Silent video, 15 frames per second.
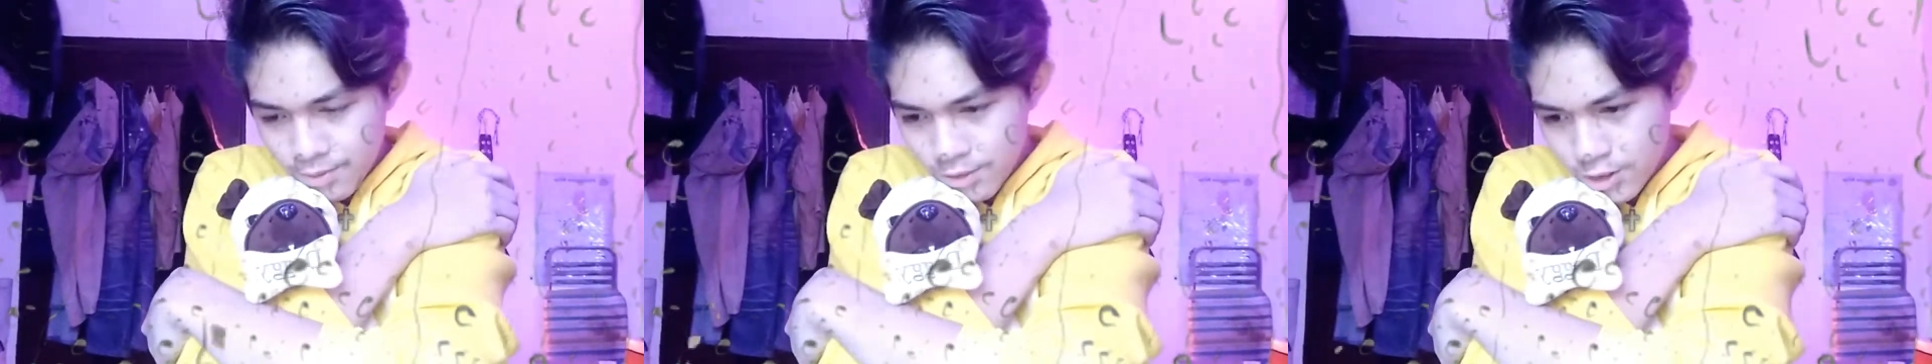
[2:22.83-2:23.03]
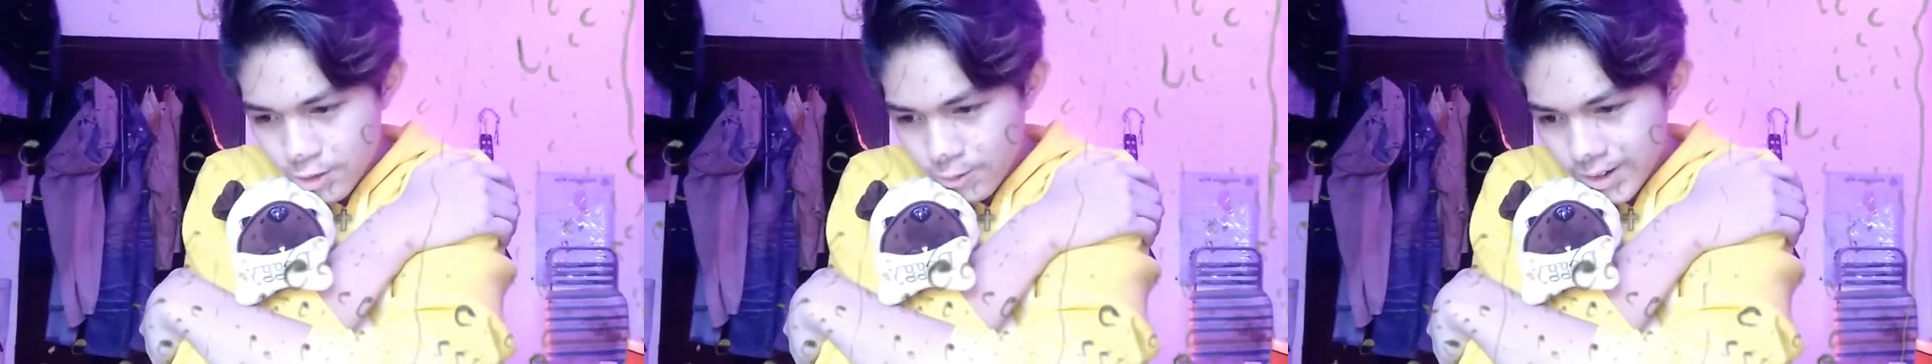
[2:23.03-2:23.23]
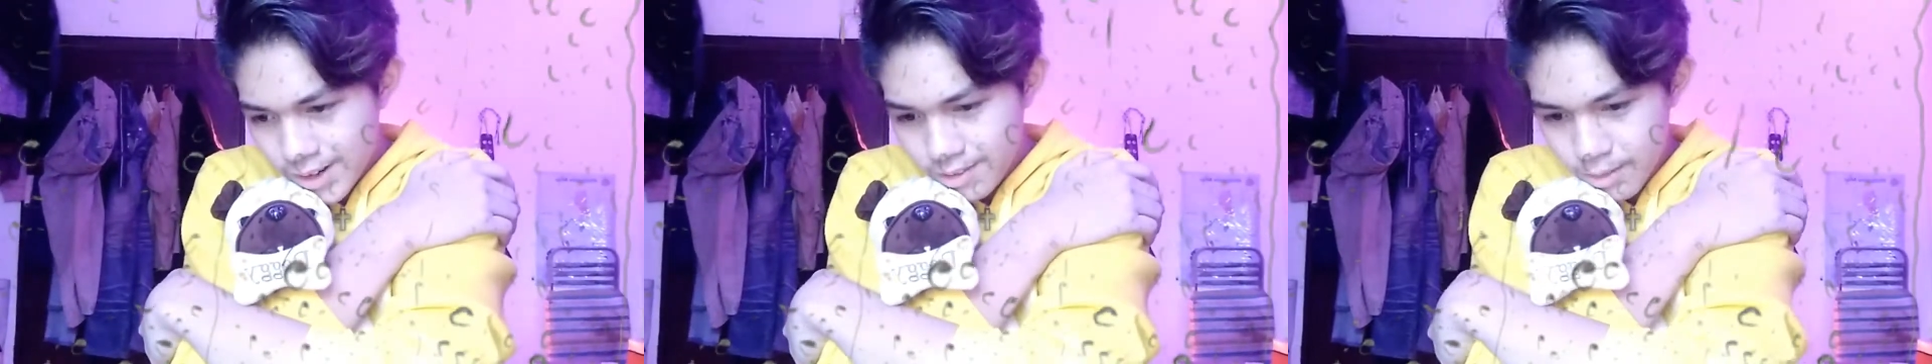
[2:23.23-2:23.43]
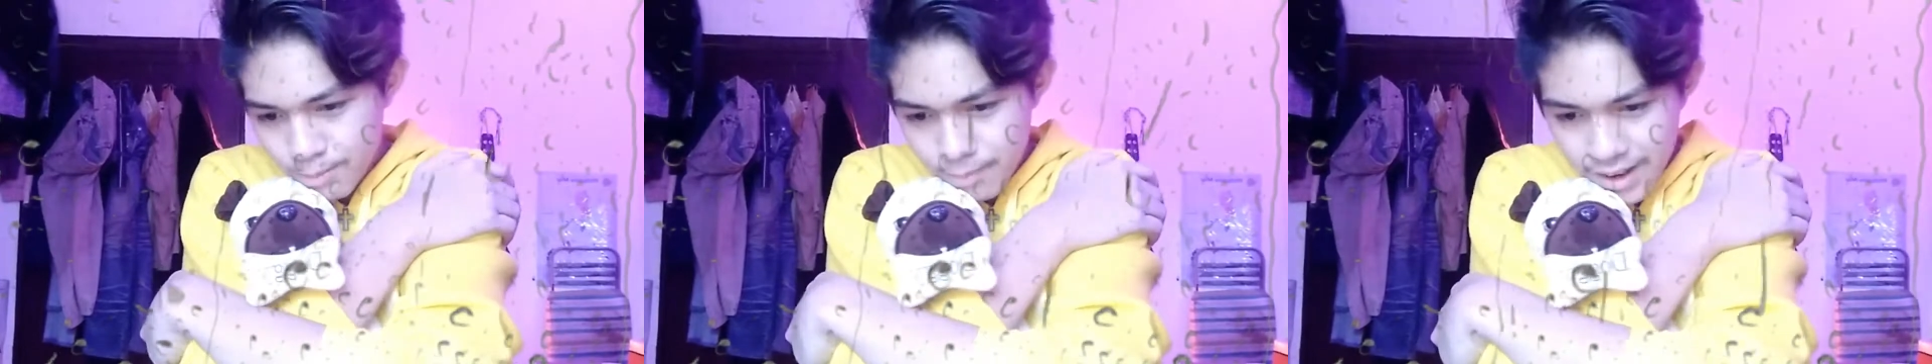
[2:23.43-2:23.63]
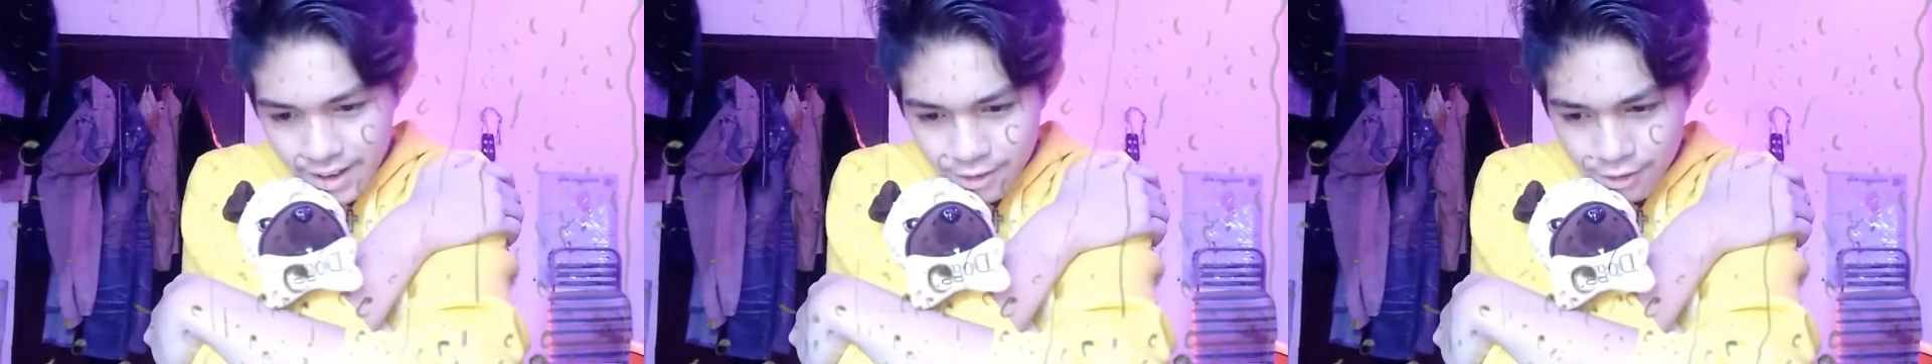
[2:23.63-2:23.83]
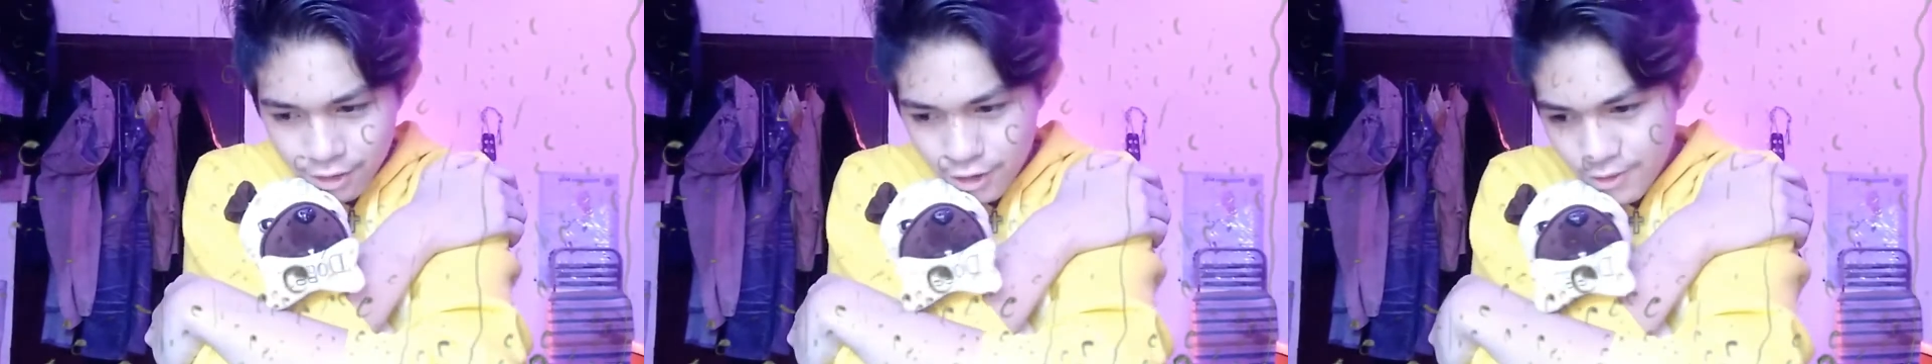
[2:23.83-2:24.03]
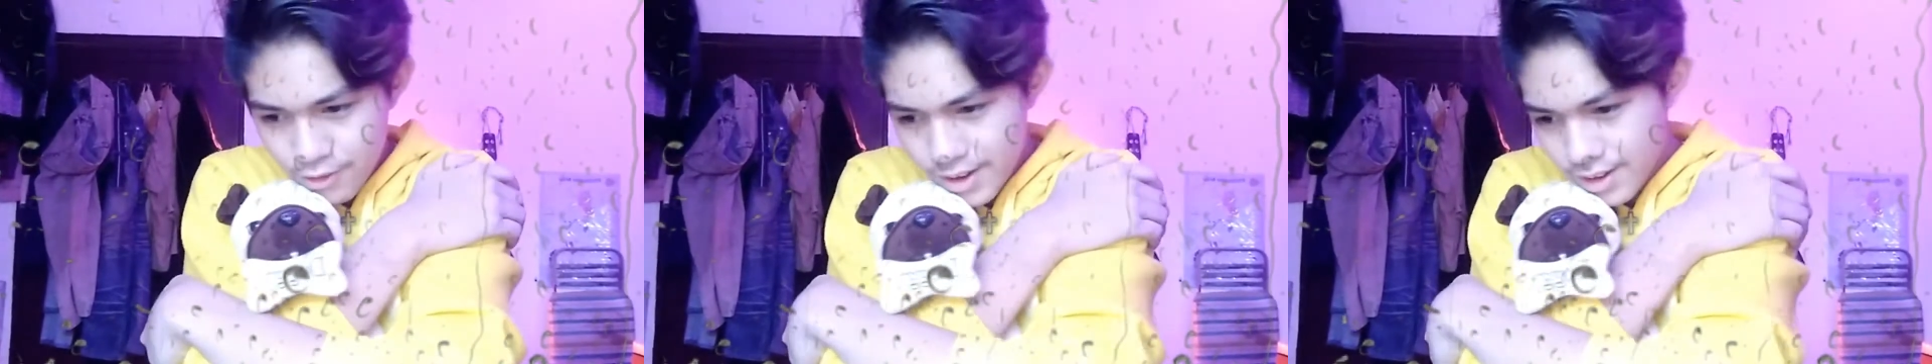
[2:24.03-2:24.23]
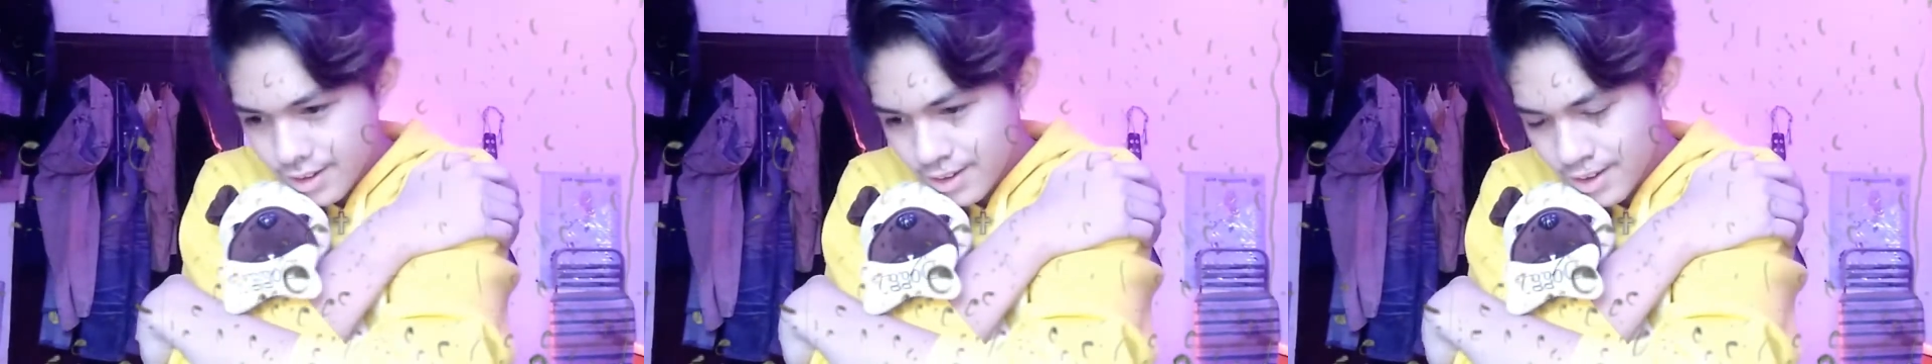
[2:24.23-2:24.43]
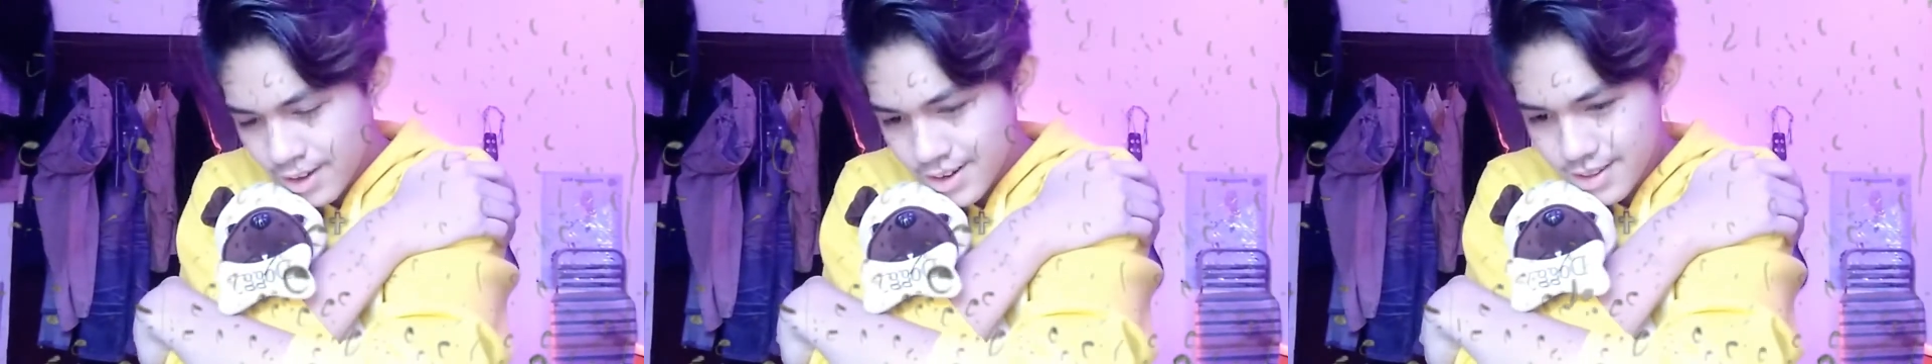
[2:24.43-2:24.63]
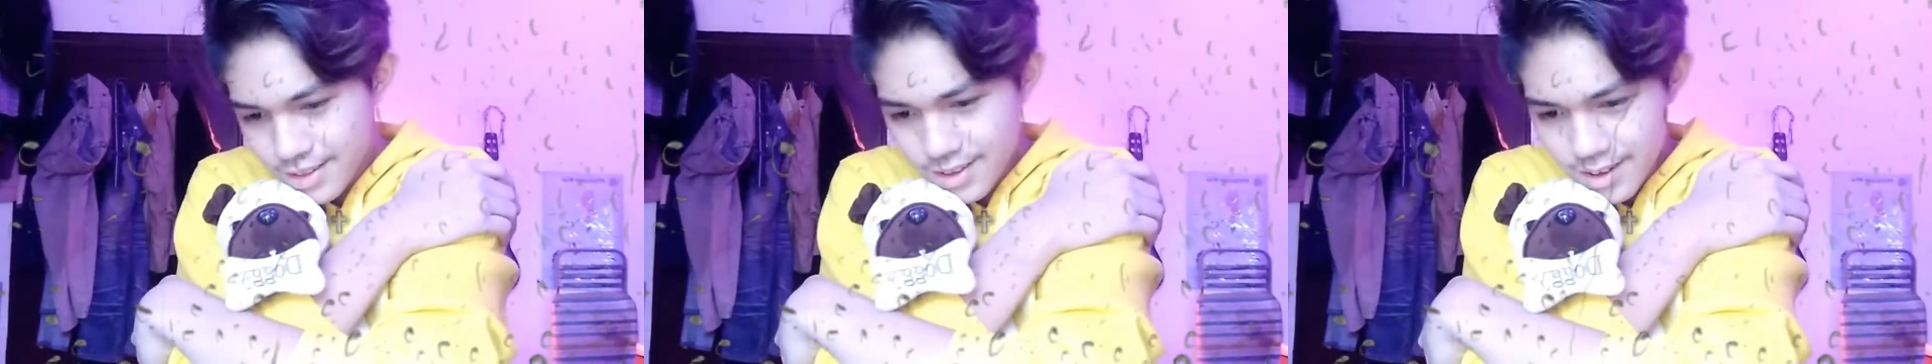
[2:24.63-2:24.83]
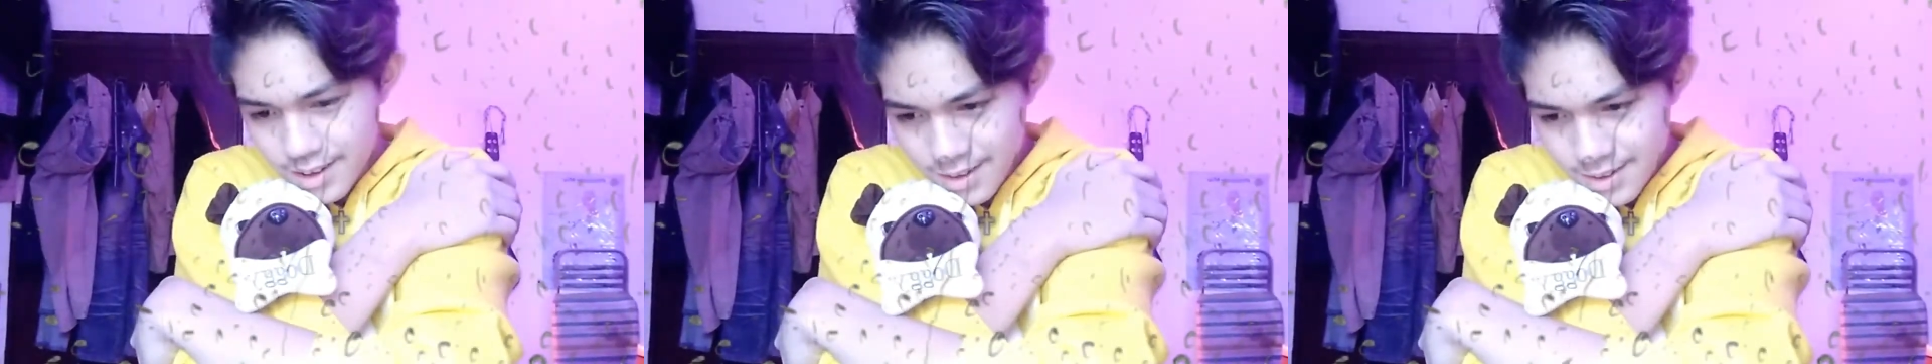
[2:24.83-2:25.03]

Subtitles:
So what does it matter doing anything?